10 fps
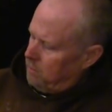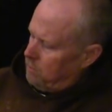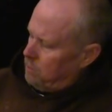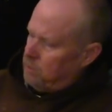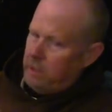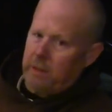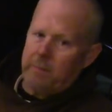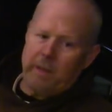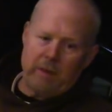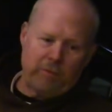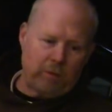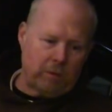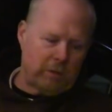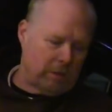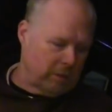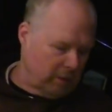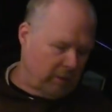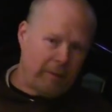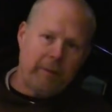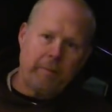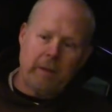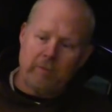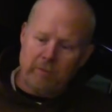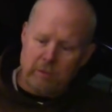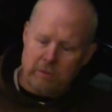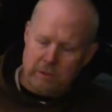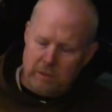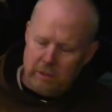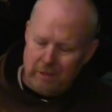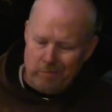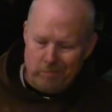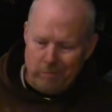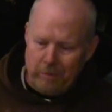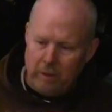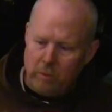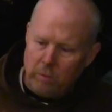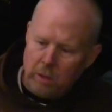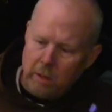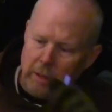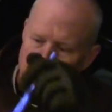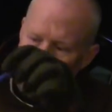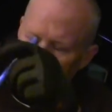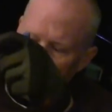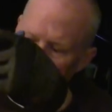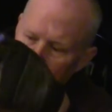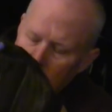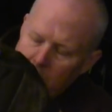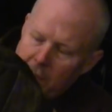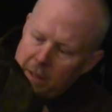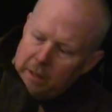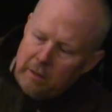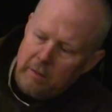Just check the manifolds. The manifolds, they'll work. But